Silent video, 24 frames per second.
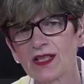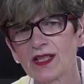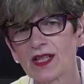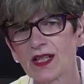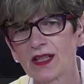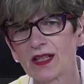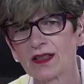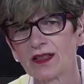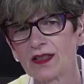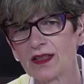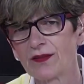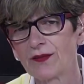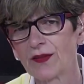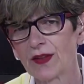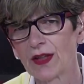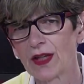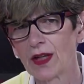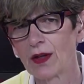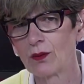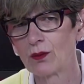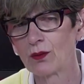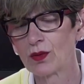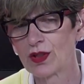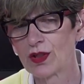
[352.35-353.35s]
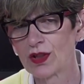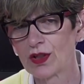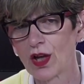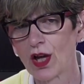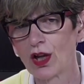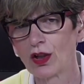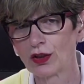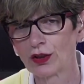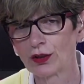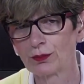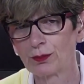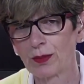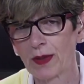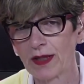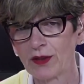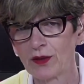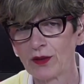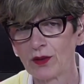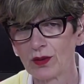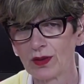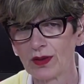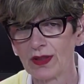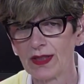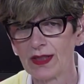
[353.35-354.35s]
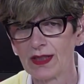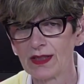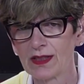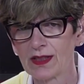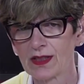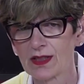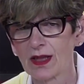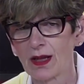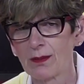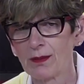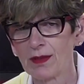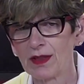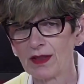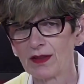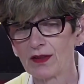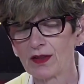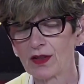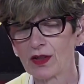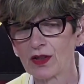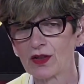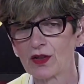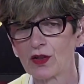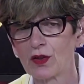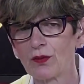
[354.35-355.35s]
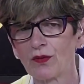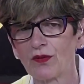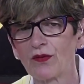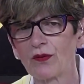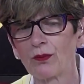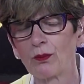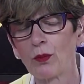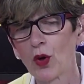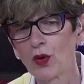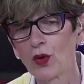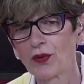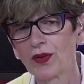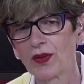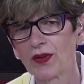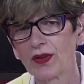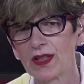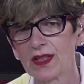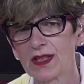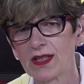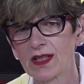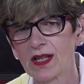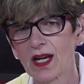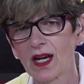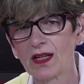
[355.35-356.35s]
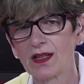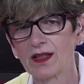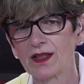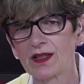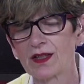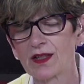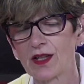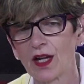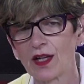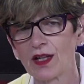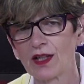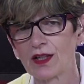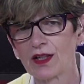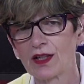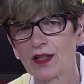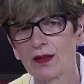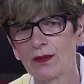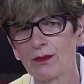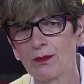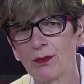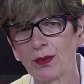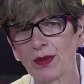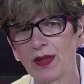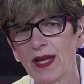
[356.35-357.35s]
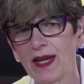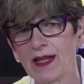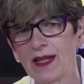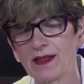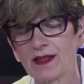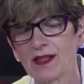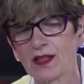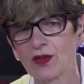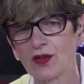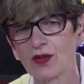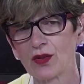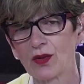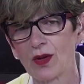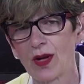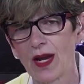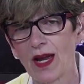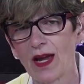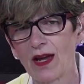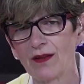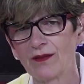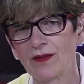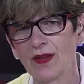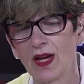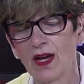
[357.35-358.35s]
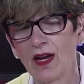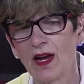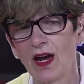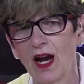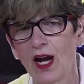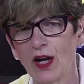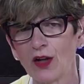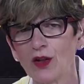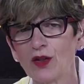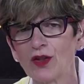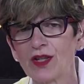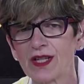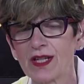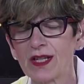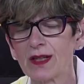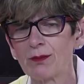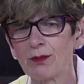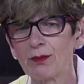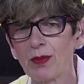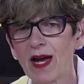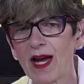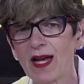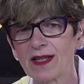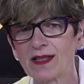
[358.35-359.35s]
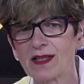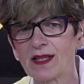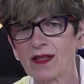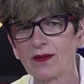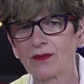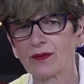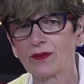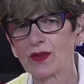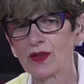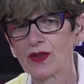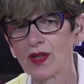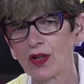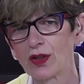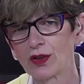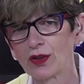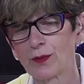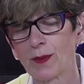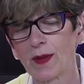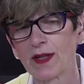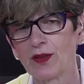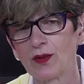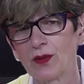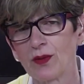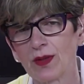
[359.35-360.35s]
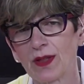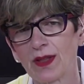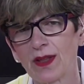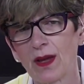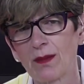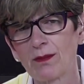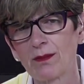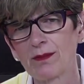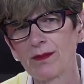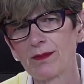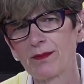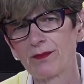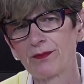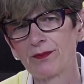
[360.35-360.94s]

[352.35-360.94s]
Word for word: significant results by doing these? I mean, because you, both of these kind of studies and plans that you have, are you seeing positive results by doing them?